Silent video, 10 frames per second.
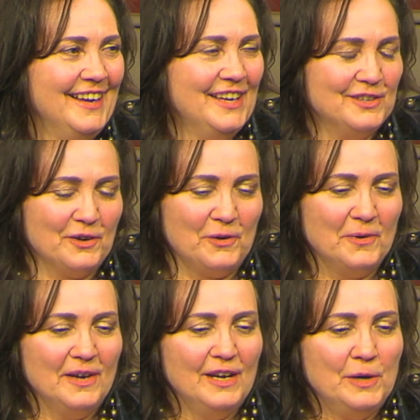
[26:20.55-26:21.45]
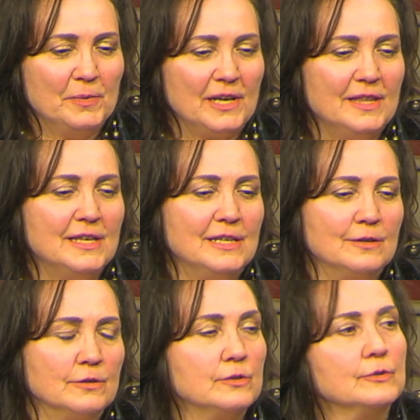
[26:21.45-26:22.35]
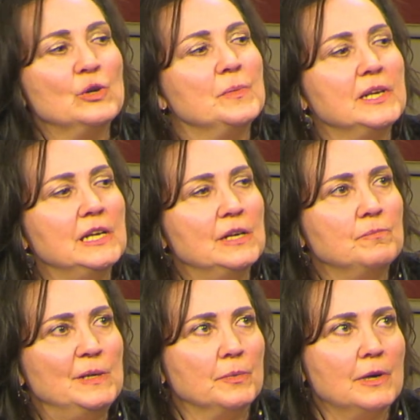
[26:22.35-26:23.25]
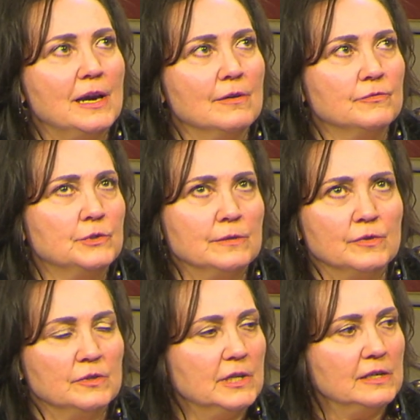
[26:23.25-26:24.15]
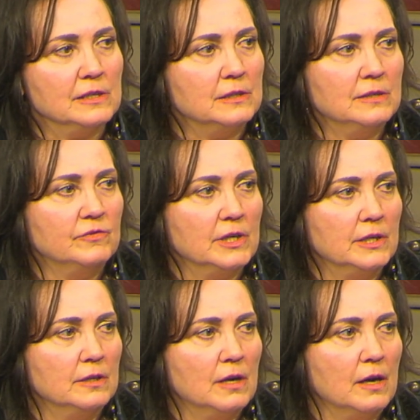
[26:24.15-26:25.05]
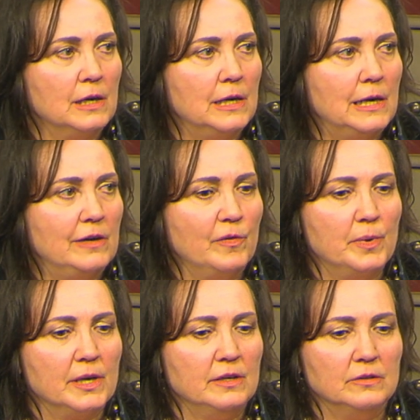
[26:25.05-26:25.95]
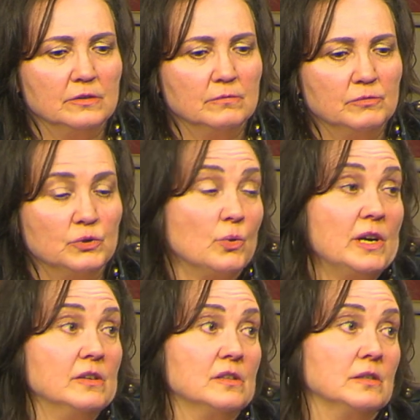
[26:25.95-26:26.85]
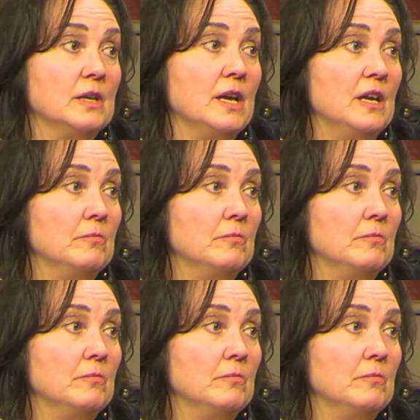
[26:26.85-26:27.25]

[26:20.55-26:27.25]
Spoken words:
So, but I think there's so many people have different things that they've done, and not everybody's story is the same.